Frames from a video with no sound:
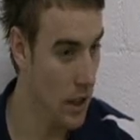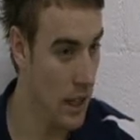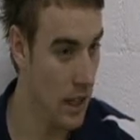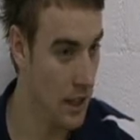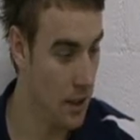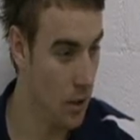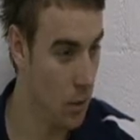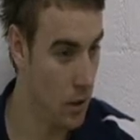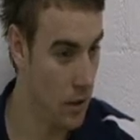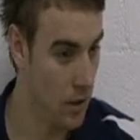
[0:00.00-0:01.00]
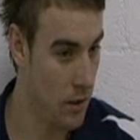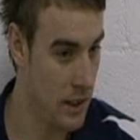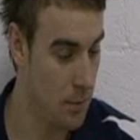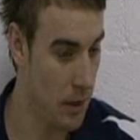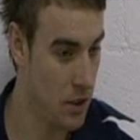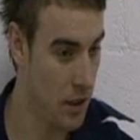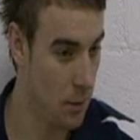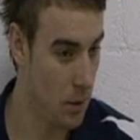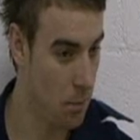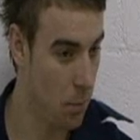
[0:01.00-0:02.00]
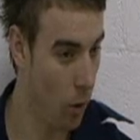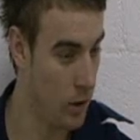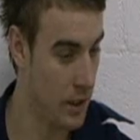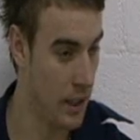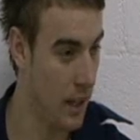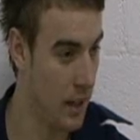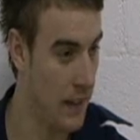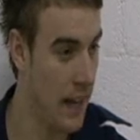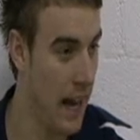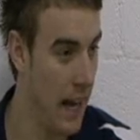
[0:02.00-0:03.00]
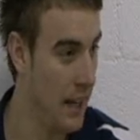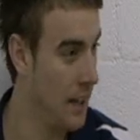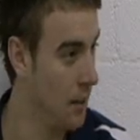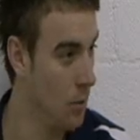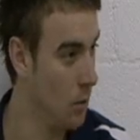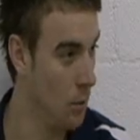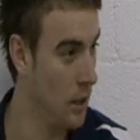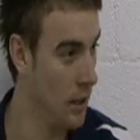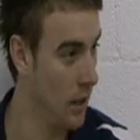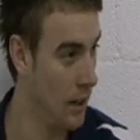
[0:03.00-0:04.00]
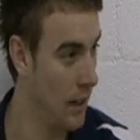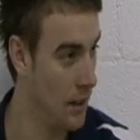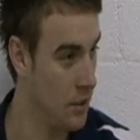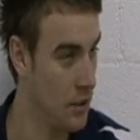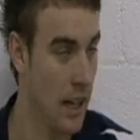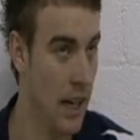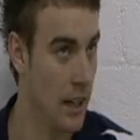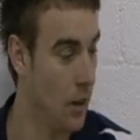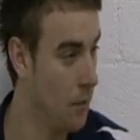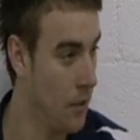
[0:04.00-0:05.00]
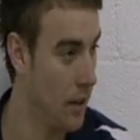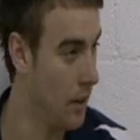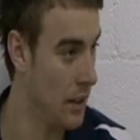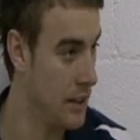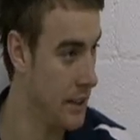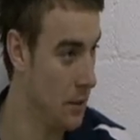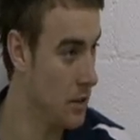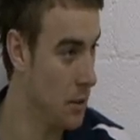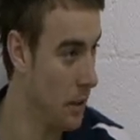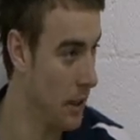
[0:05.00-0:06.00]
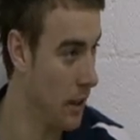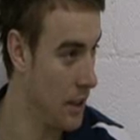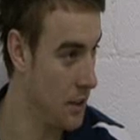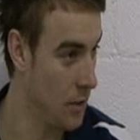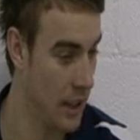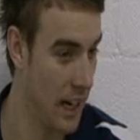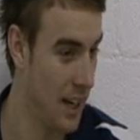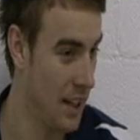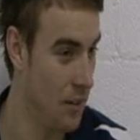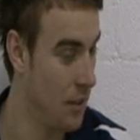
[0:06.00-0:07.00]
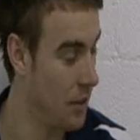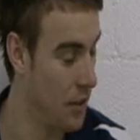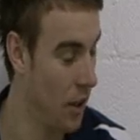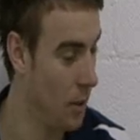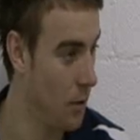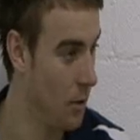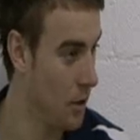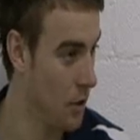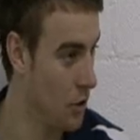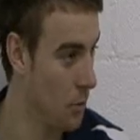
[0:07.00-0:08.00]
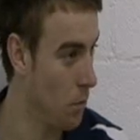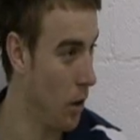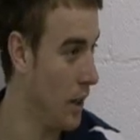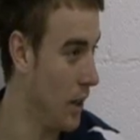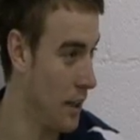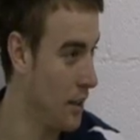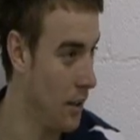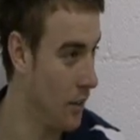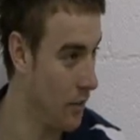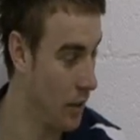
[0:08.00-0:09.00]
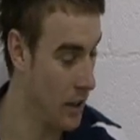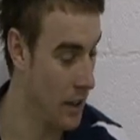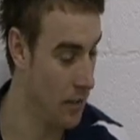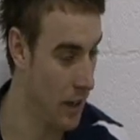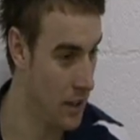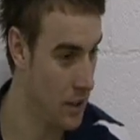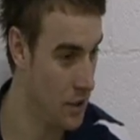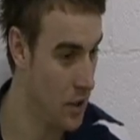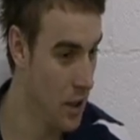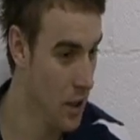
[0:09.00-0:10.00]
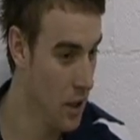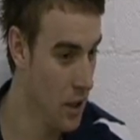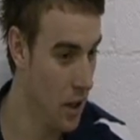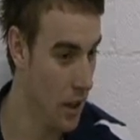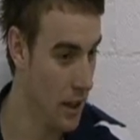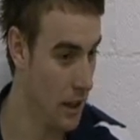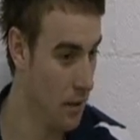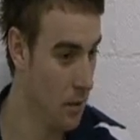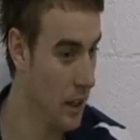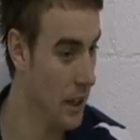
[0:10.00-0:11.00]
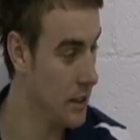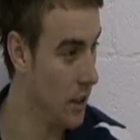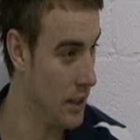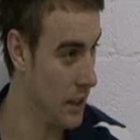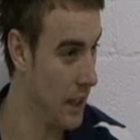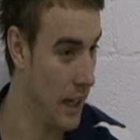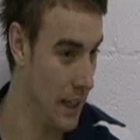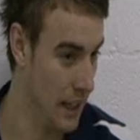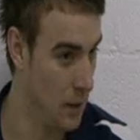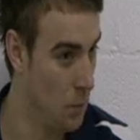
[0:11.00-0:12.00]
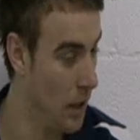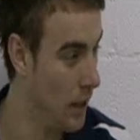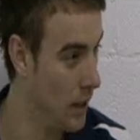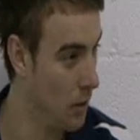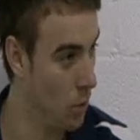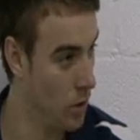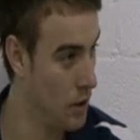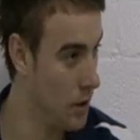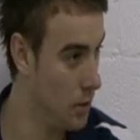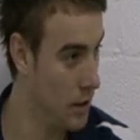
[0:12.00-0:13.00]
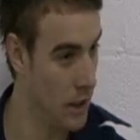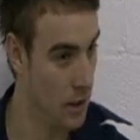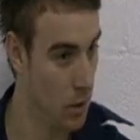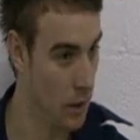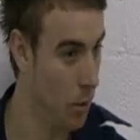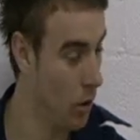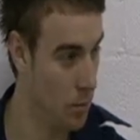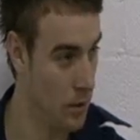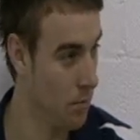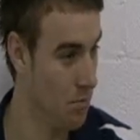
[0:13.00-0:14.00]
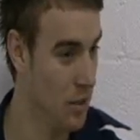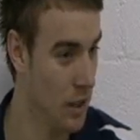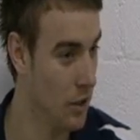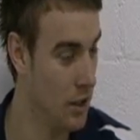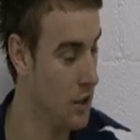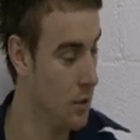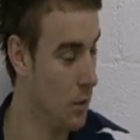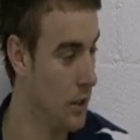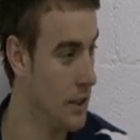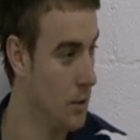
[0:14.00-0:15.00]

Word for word: Yeah, you know, well, especially with balls like that, like they hang with wind like that. They just hang up there, and it suits the big guys. You know, you can't even if you time your your jump right, like you know they've got the advantage. I think against guys like that, you need to play little one twos, little quick balls, but the conditions weren't